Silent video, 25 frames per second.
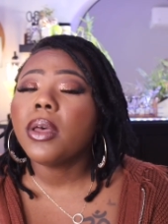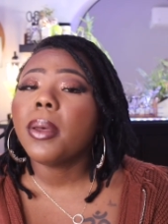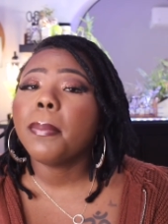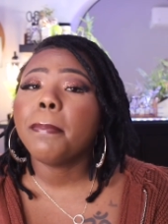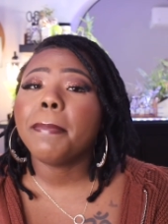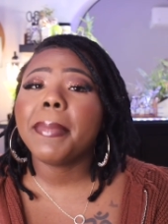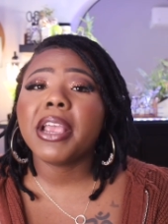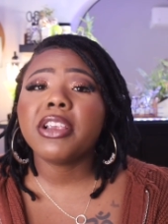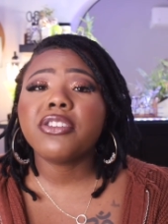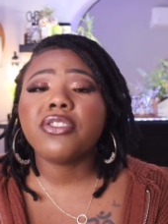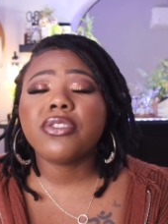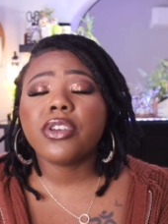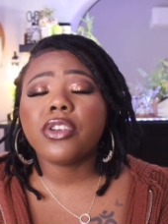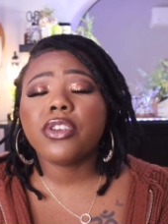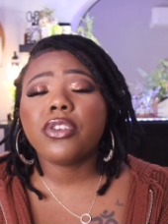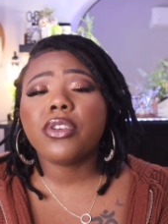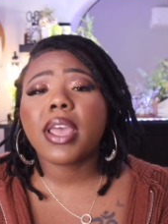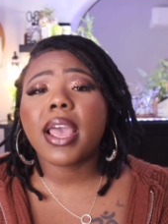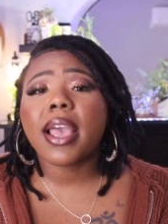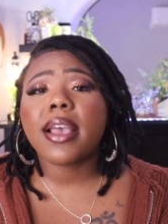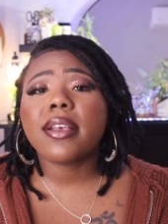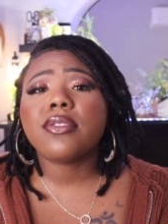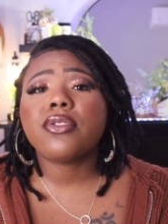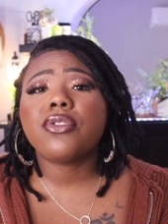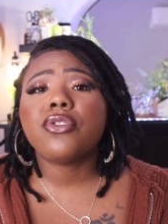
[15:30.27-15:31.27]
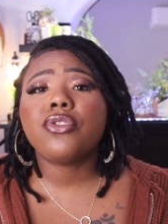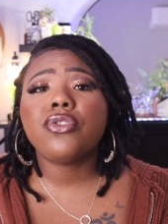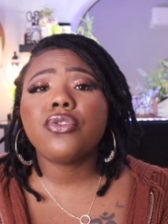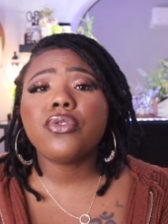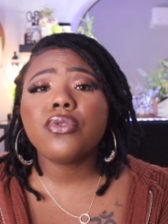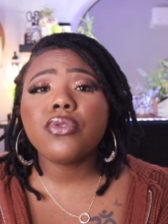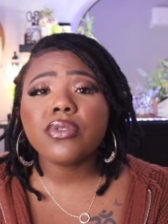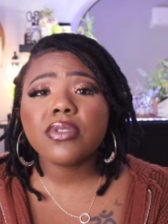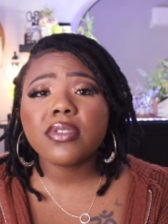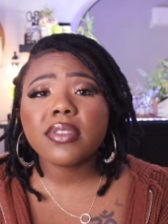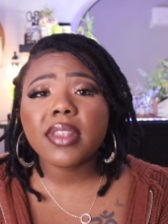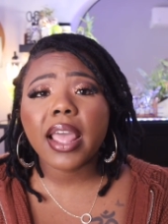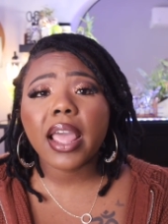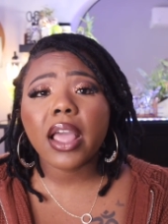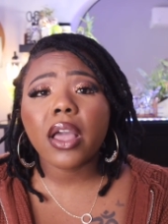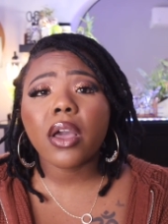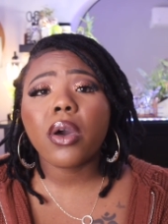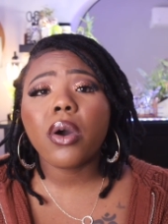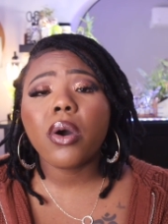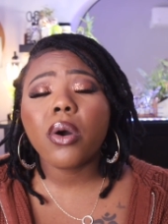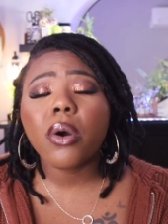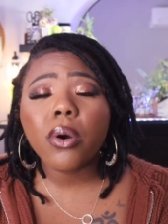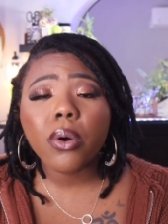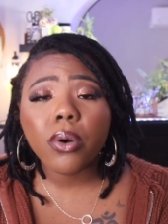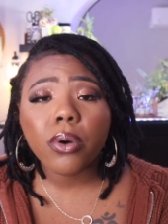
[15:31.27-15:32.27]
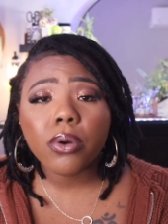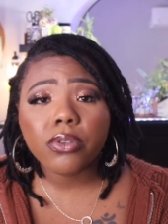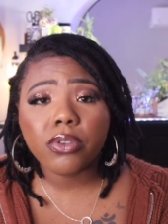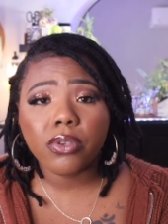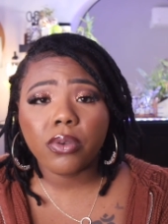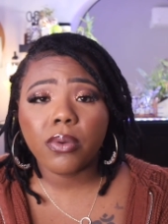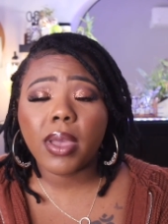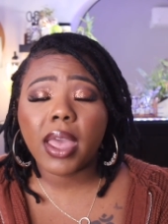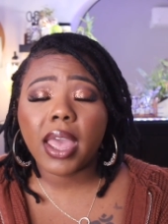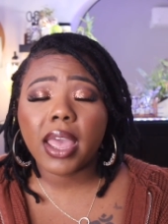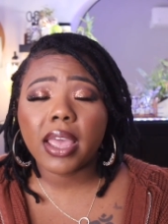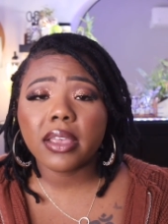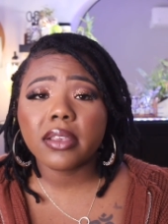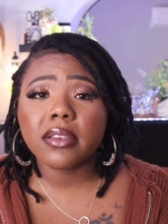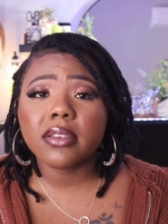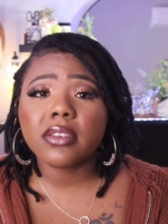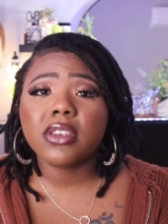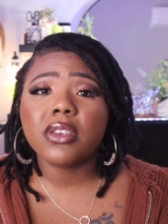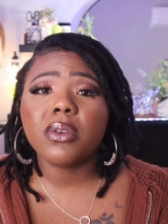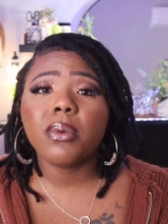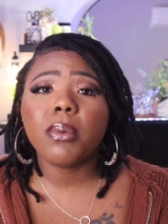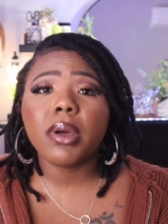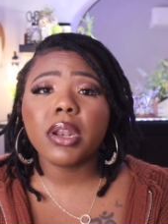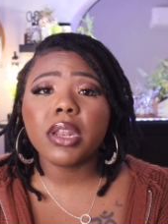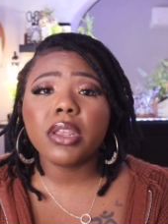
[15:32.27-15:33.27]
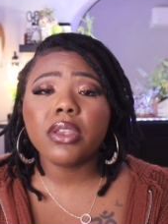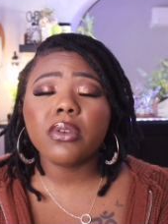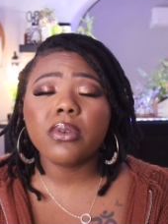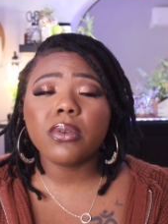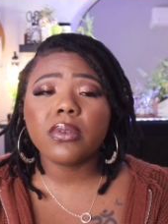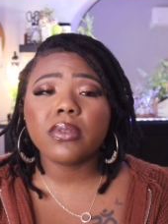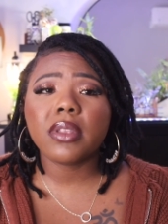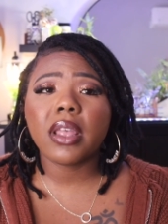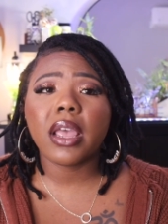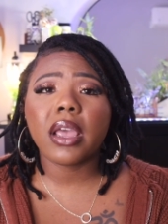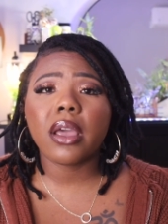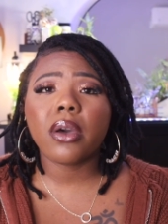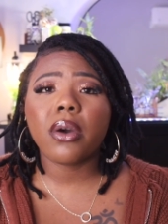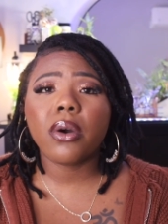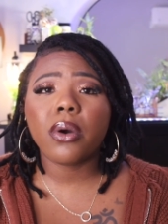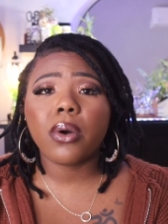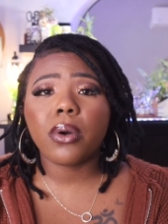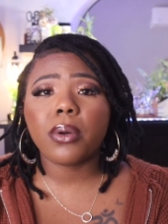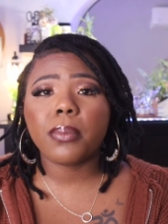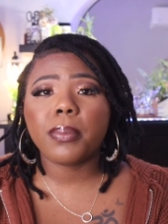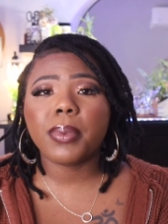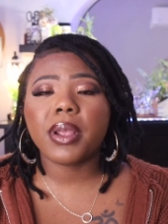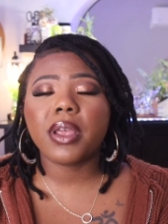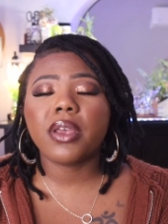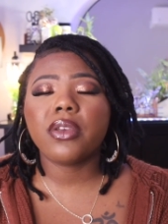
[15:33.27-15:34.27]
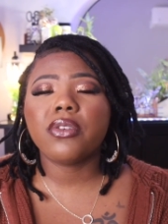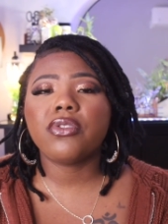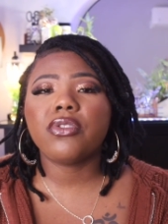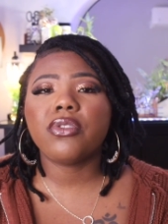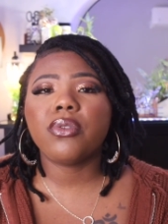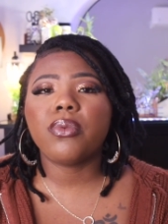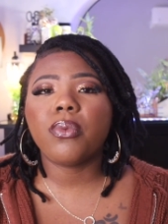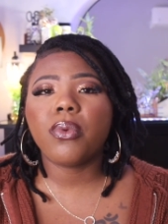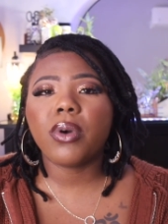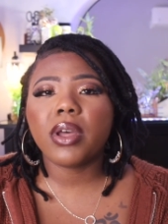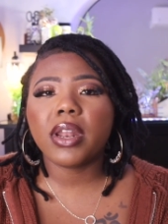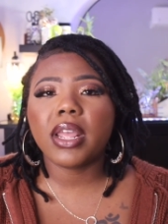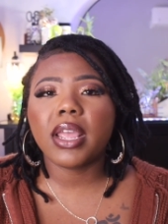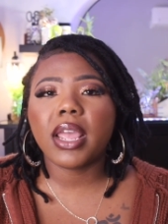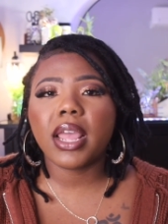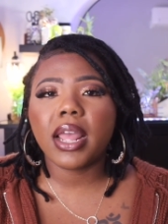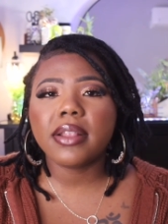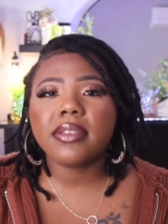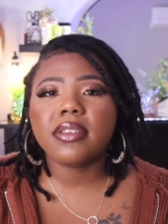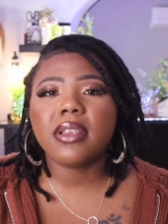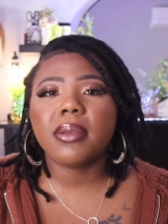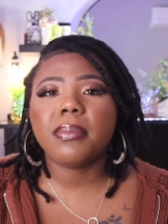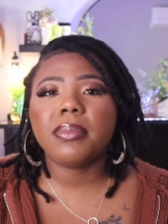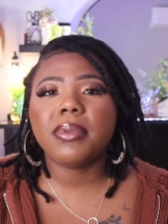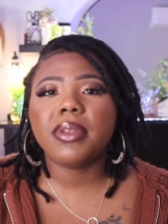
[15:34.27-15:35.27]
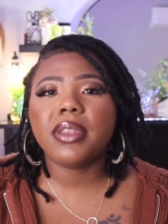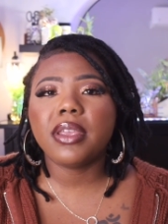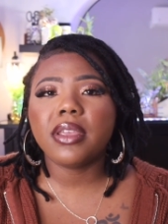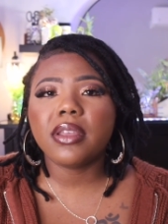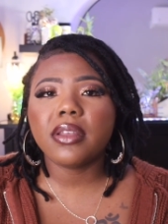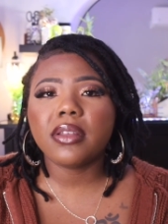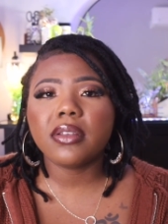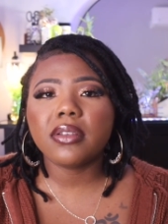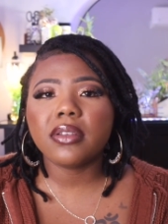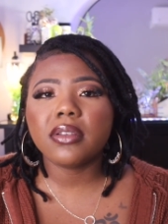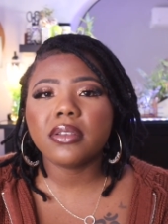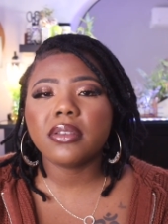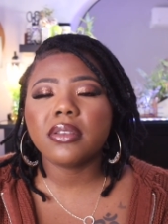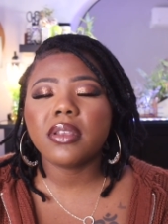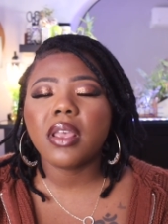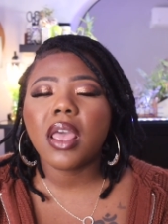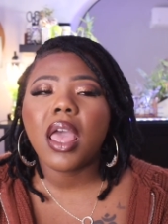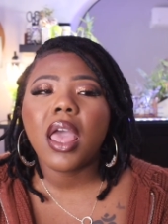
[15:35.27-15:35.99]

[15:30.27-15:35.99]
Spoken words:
Make sure you guys use that code, you guys. You want to use that code because you want to get some deals,